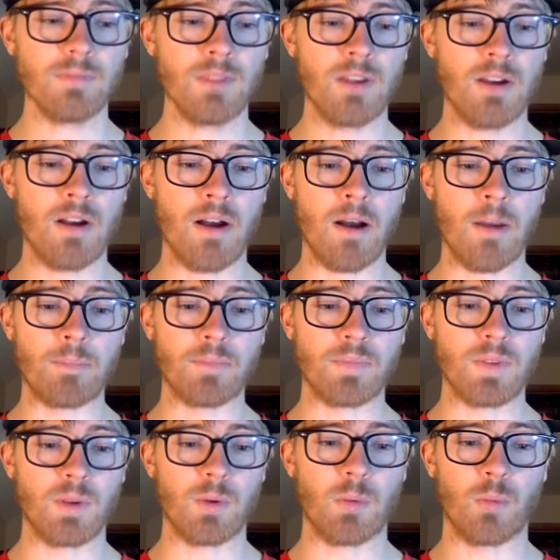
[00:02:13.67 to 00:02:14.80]
um,
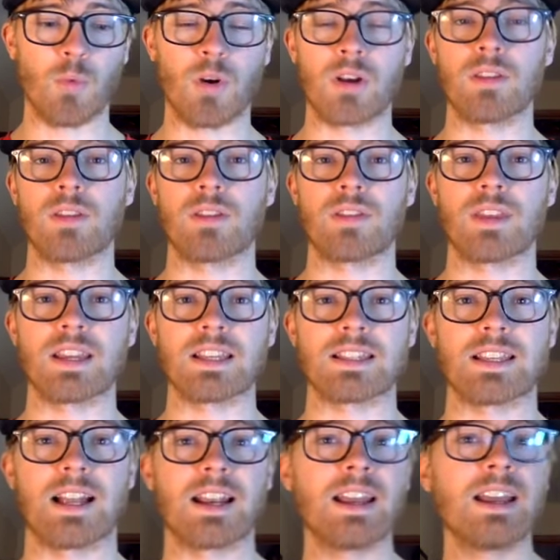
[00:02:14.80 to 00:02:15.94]
one of the things
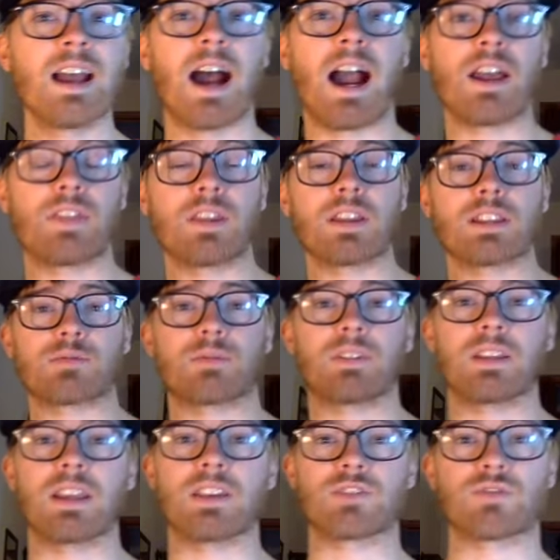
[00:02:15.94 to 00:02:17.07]
that I think is
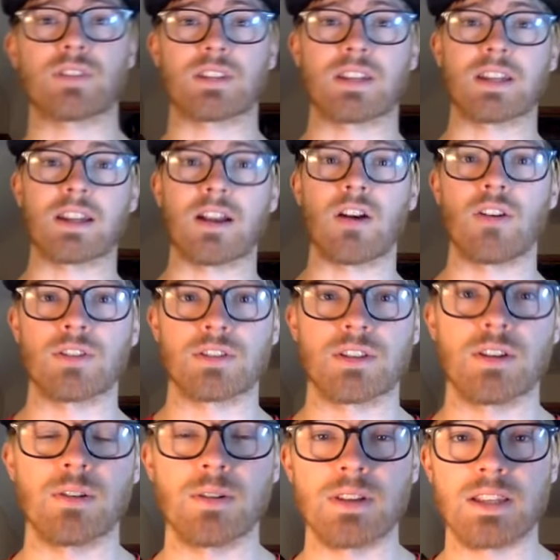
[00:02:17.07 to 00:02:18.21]
really interesting
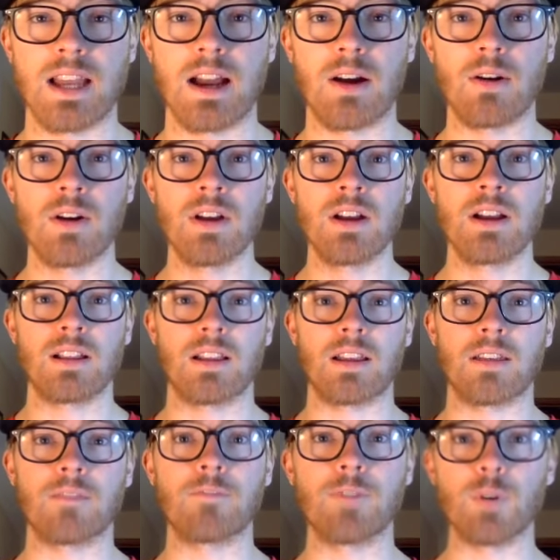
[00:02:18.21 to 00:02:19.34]
also is how
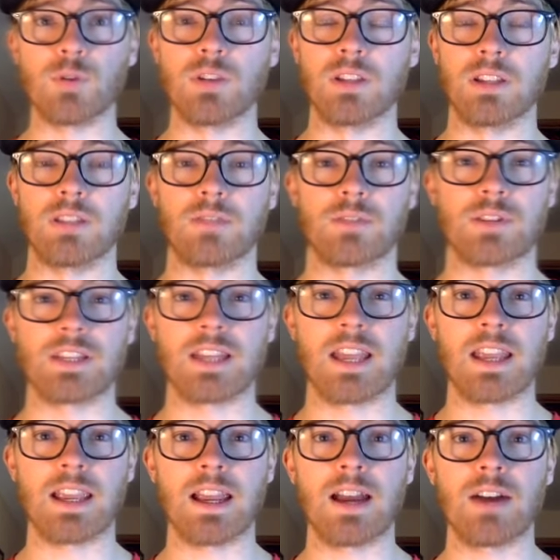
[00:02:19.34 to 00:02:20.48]
like food delivery
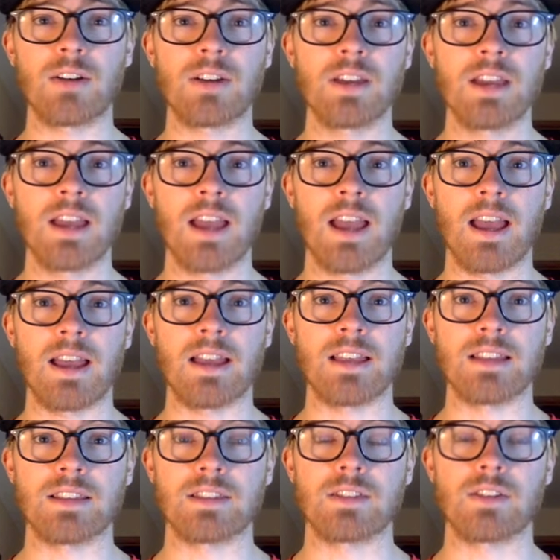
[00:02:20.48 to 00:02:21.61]
takeout
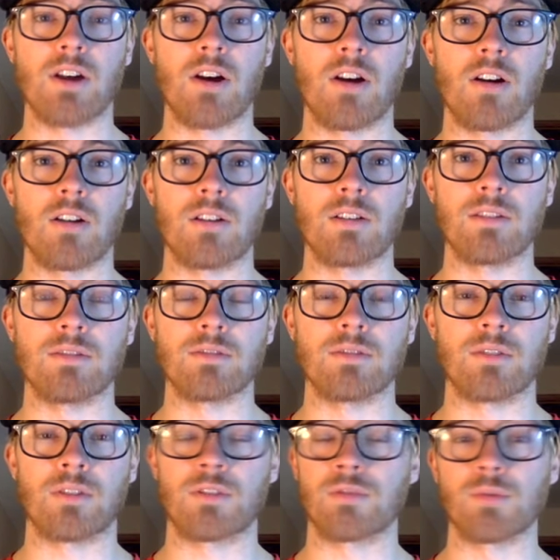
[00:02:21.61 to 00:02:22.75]
has gone
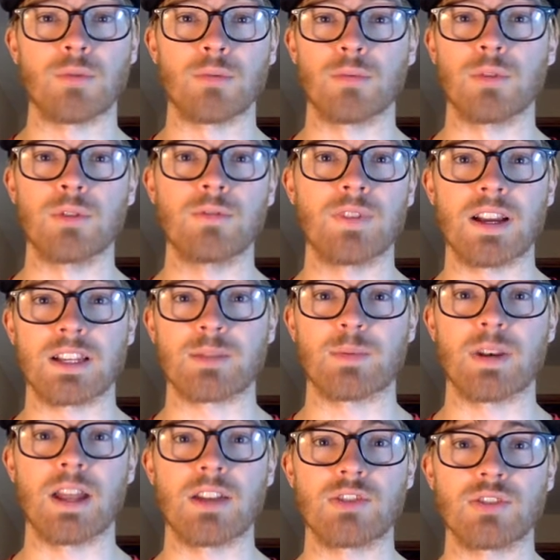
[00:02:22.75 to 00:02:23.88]
through the roof
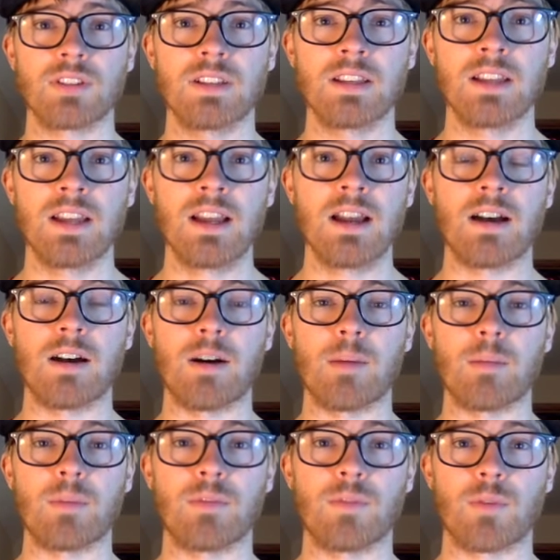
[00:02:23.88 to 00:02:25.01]
exponentially. Um,
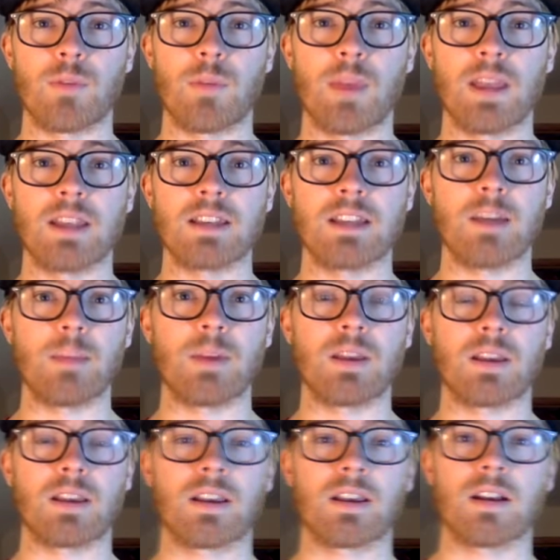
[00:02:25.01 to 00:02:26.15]
before the
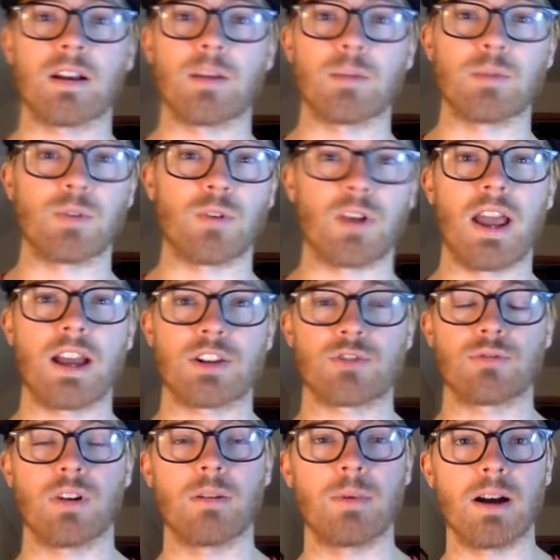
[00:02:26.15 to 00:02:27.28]
pandemic, um, DoorDash,
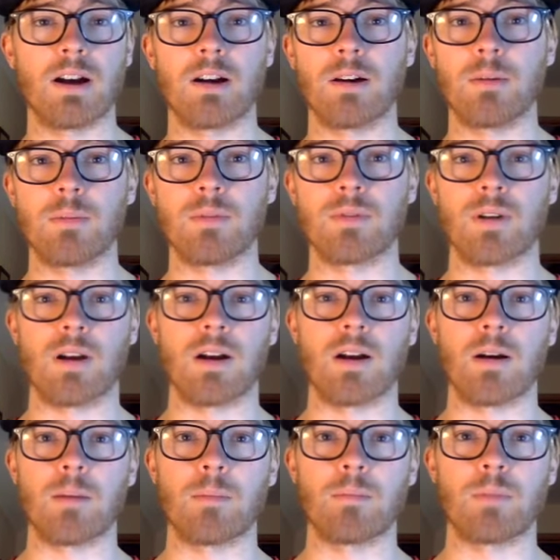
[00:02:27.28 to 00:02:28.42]
Grubhub,
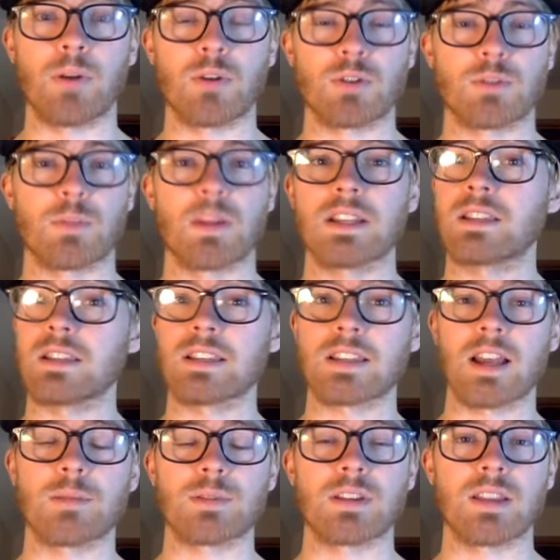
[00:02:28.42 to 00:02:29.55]
um, Postmates, these
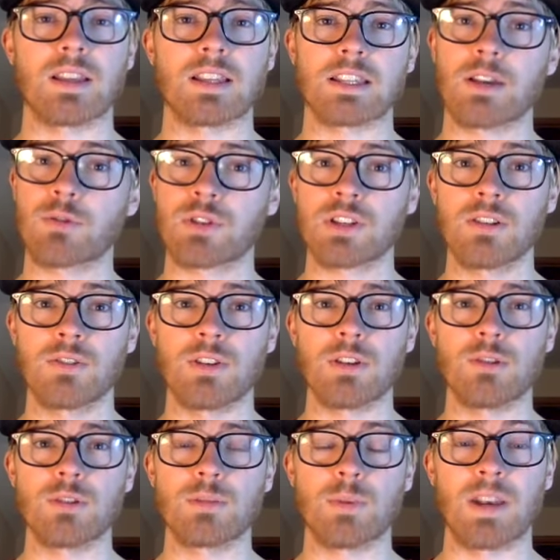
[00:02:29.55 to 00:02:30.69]
types of things, they were still
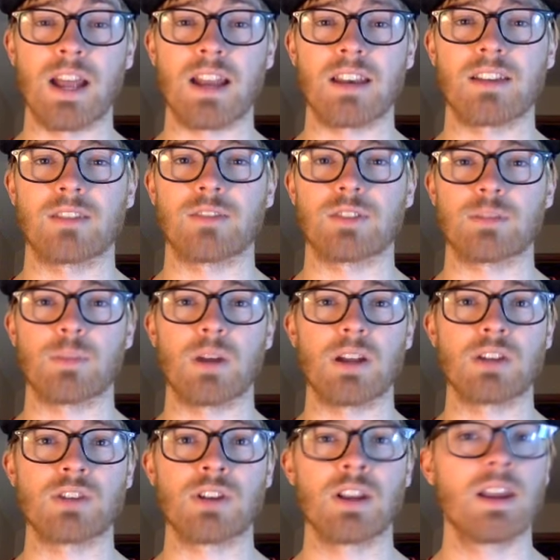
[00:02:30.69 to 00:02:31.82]
used, but not nearly as
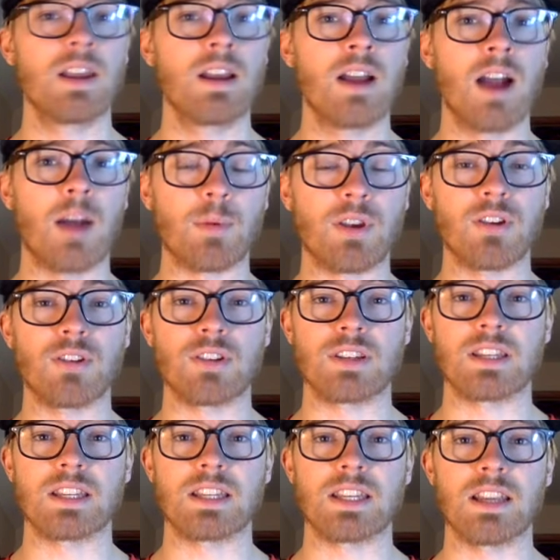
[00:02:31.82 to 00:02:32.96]
much. I'm curious
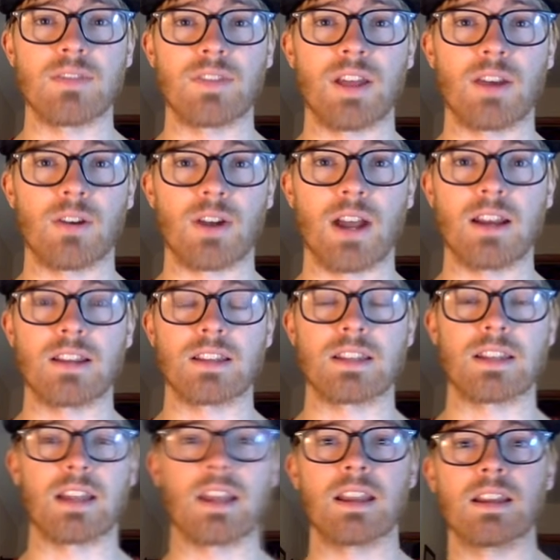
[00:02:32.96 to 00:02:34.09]
to see if that'll kind of
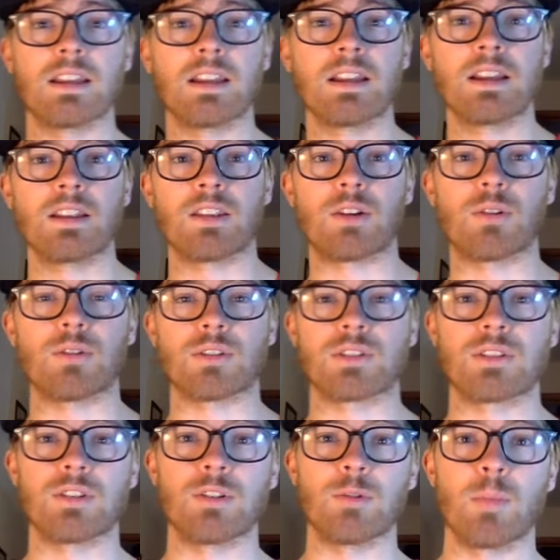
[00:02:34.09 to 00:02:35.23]
stay the course
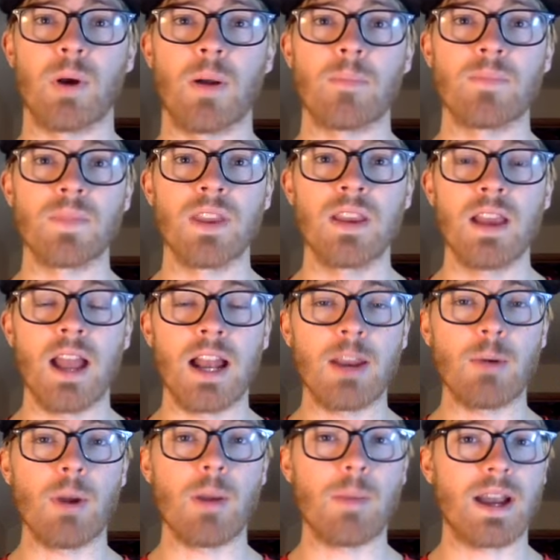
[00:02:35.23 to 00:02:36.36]
too. But
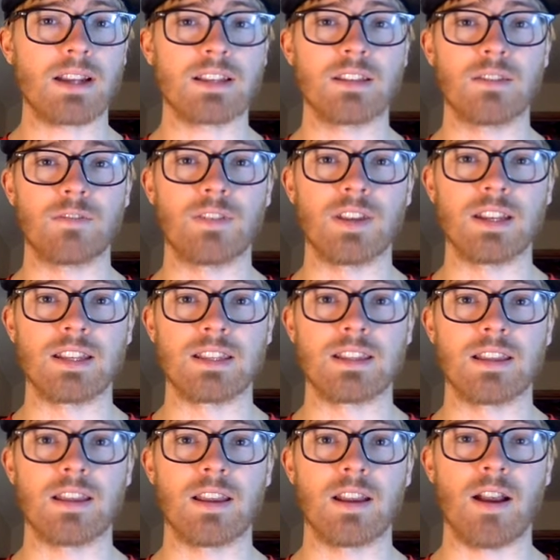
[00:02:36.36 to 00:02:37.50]
anyway, back to the fitness
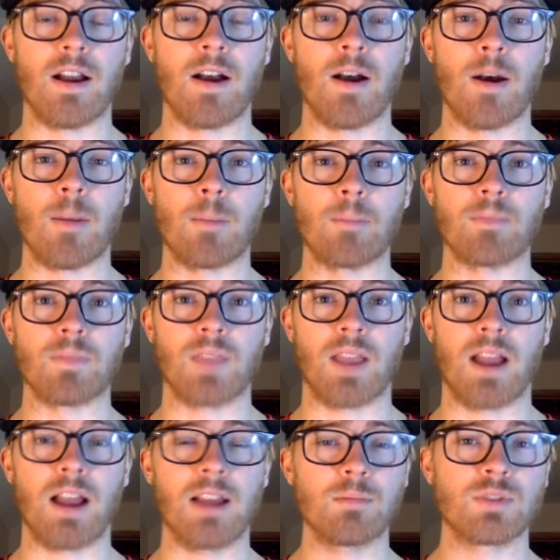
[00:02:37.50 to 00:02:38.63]
thing. Um,
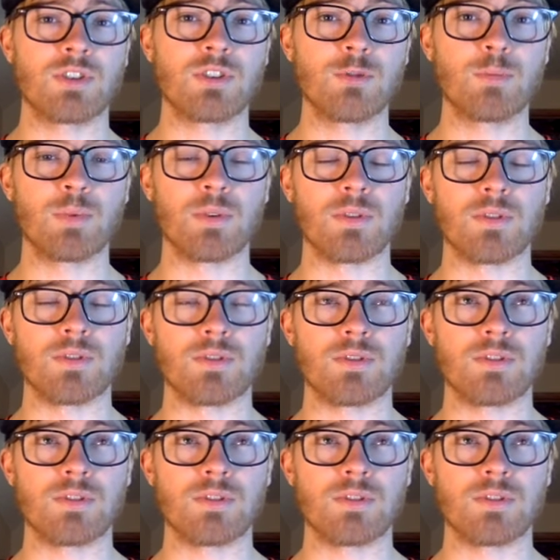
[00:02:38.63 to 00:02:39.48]
I'm super